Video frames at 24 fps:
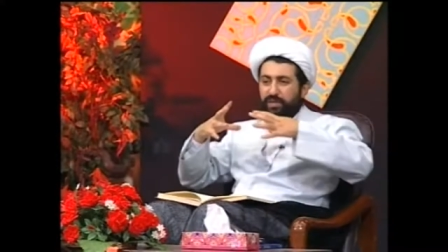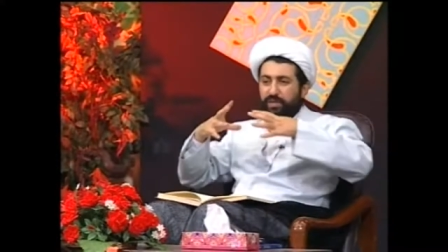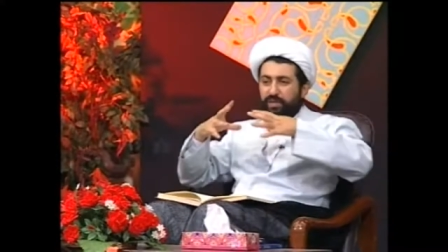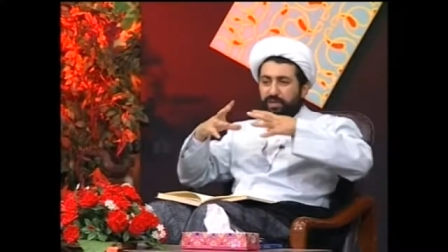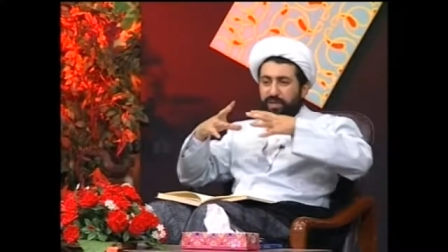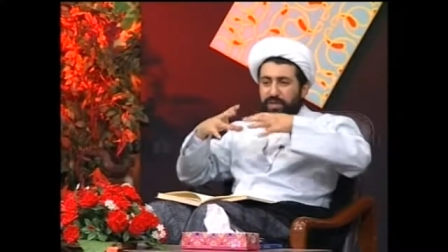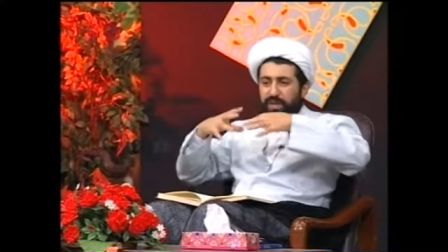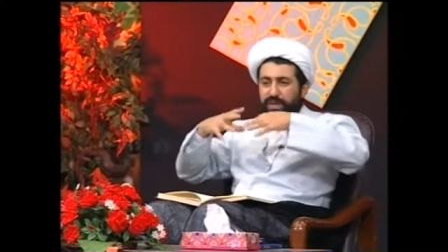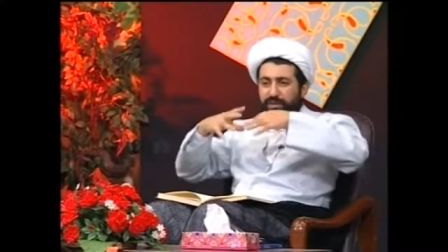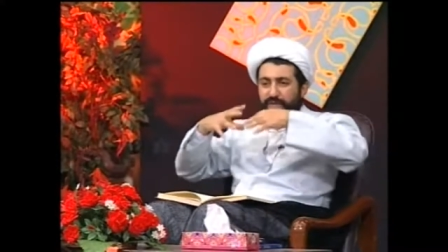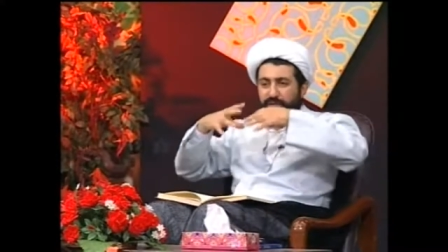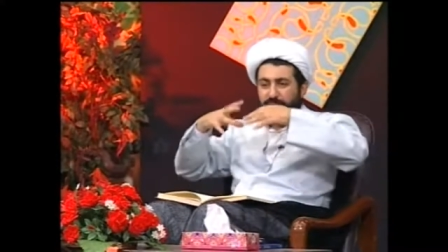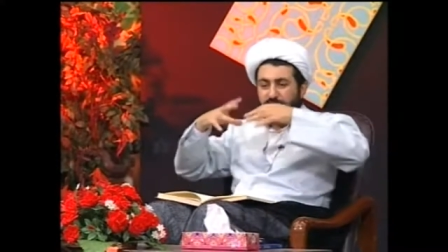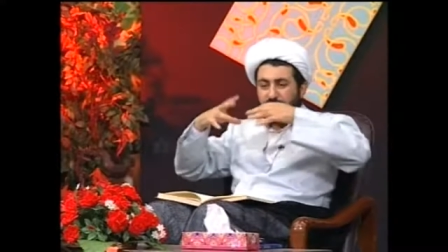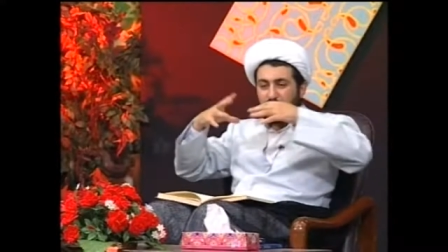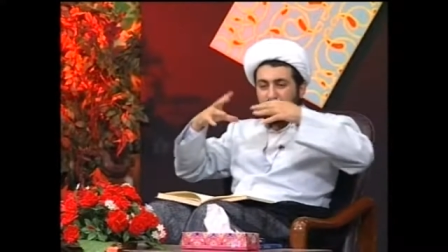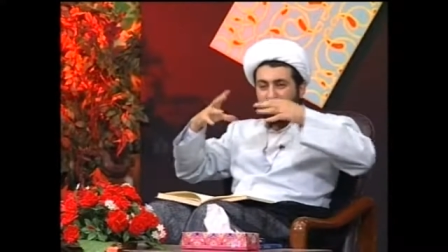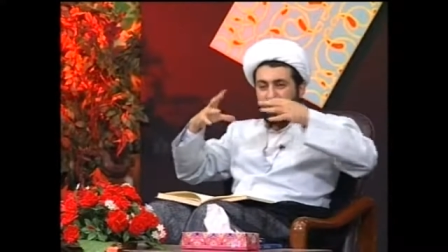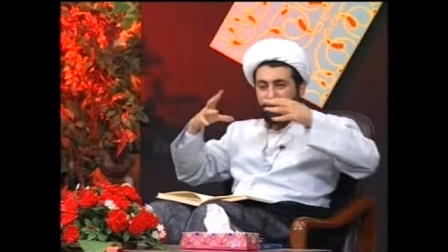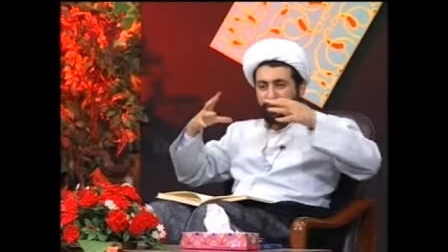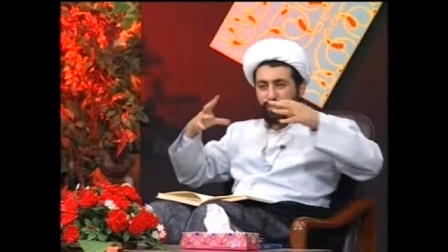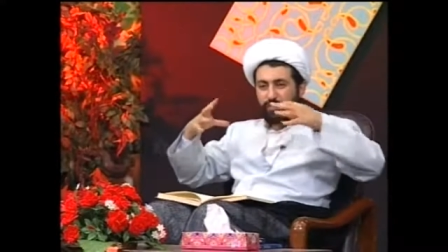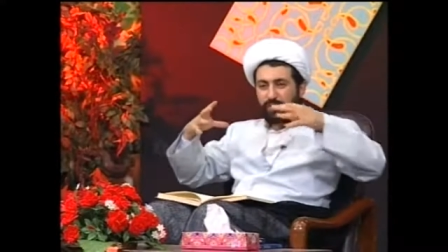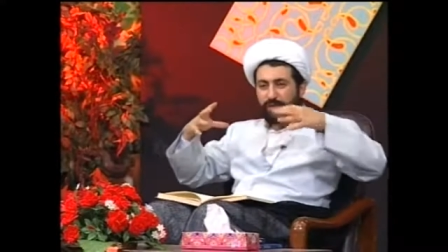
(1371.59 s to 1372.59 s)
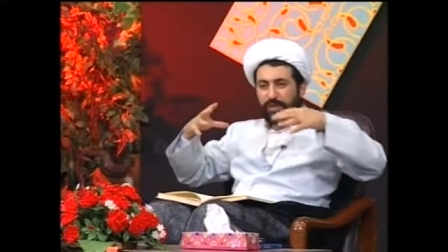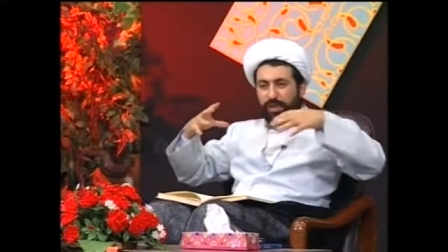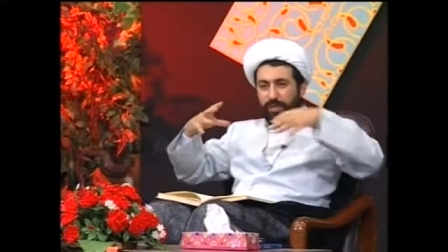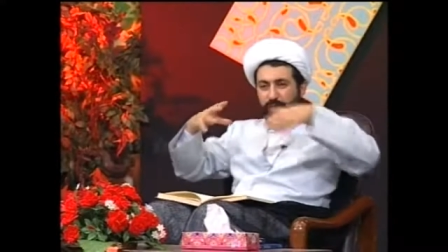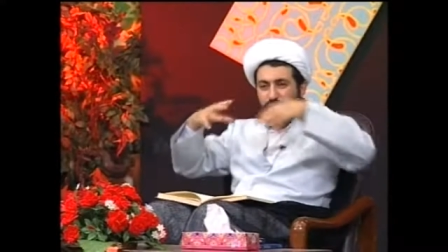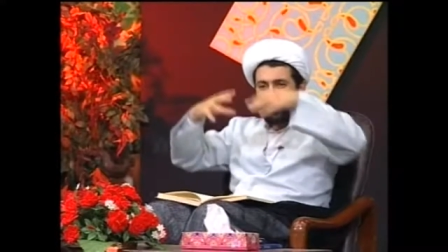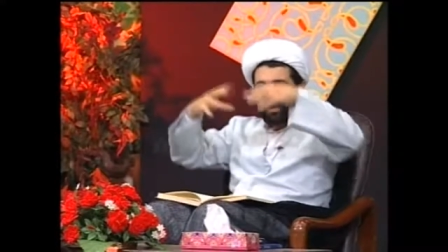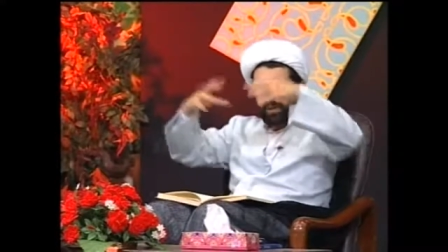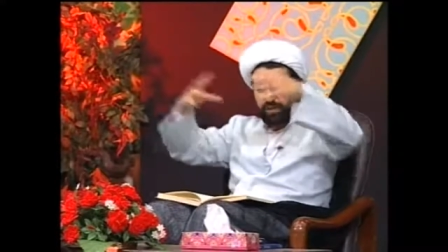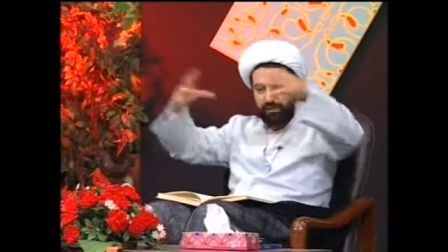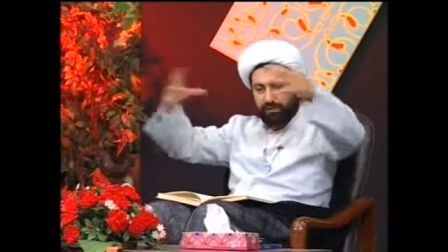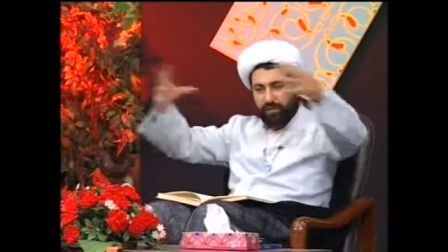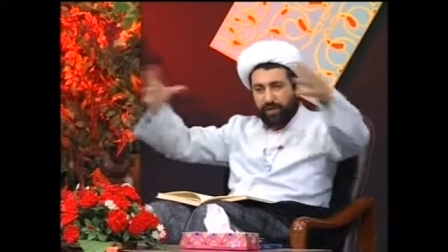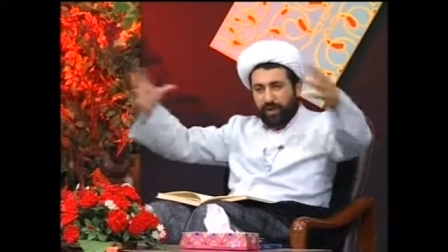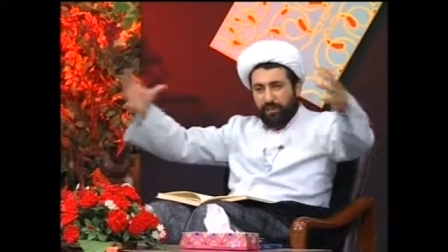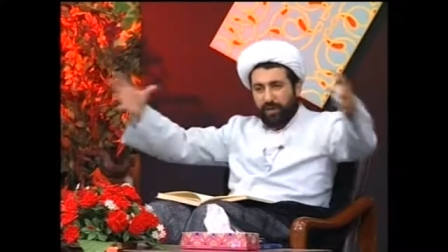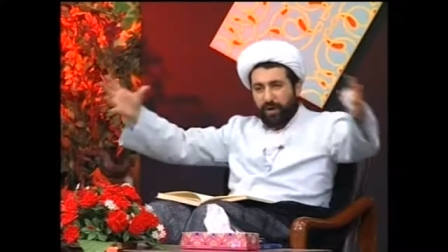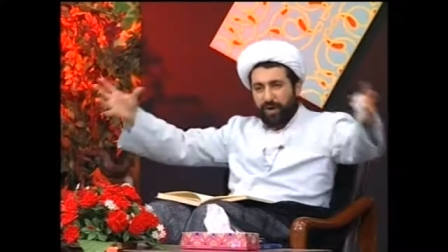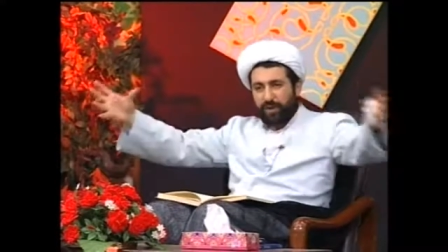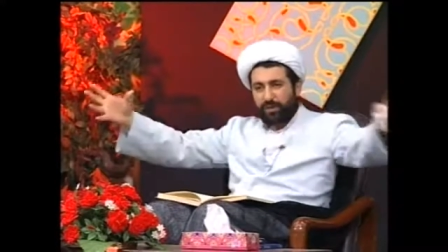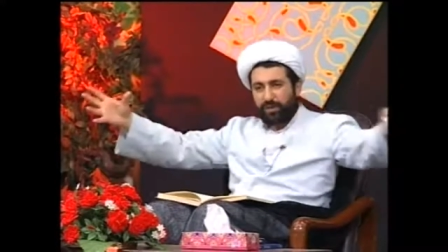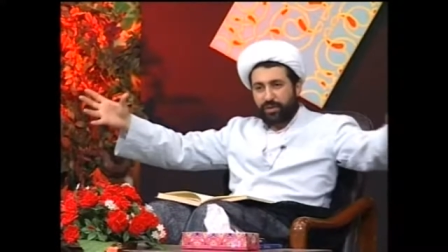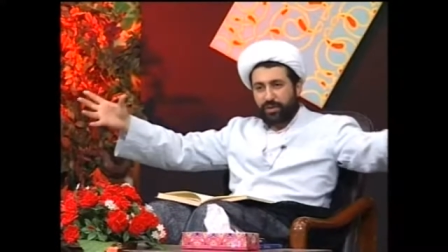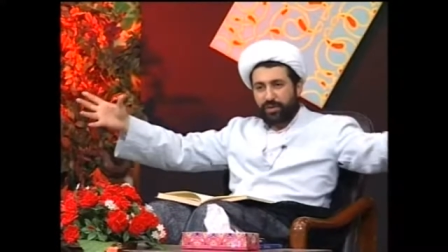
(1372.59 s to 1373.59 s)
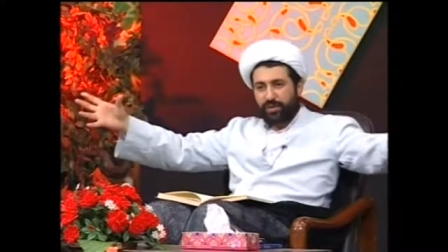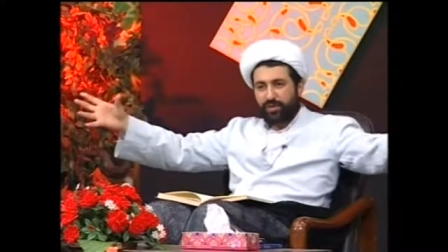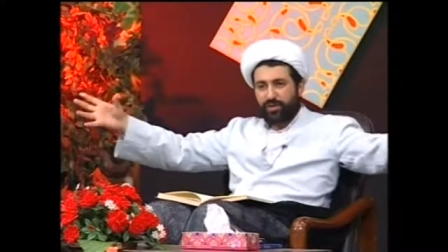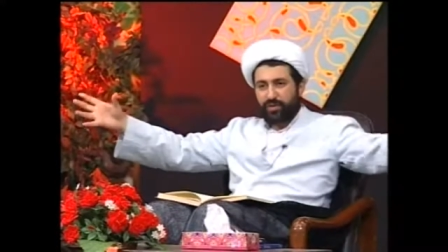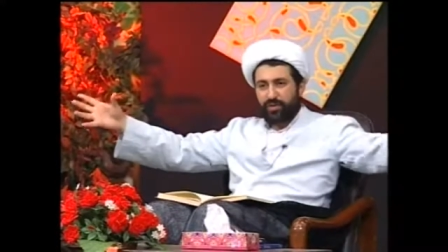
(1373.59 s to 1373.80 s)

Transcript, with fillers: whatever makes you separate from other